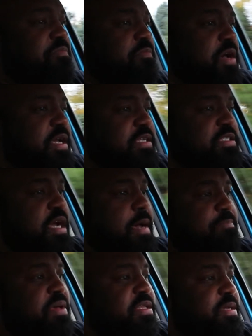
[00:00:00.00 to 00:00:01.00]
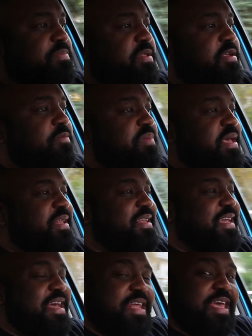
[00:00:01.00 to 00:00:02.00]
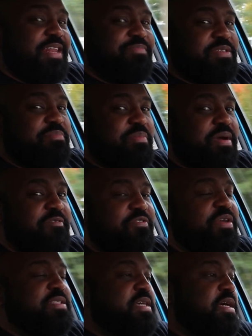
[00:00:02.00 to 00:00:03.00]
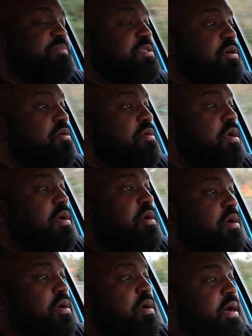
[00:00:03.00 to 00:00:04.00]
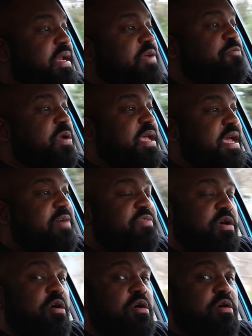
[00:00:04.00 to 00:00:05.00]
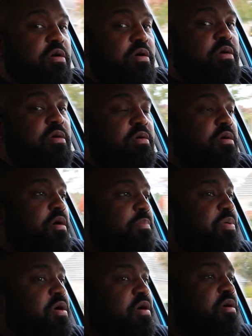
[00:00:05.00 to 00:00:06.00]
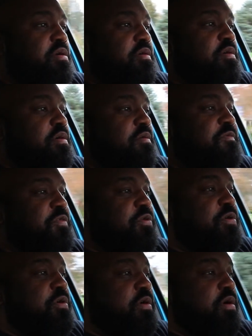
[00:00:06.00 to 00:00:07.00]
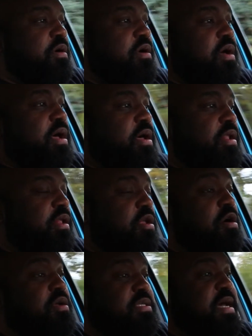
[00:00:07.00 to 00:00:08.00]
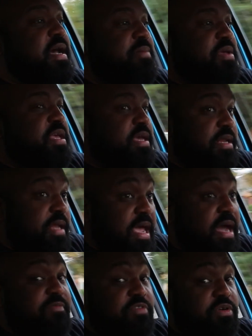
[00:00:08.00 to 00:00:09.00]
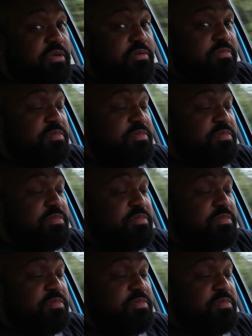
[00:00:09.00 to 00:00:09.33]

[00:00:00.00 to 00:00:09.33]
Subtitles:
My job picked up a little bit, kind of ate up some of my free time, so I didn't want to have the car apart for a long time again after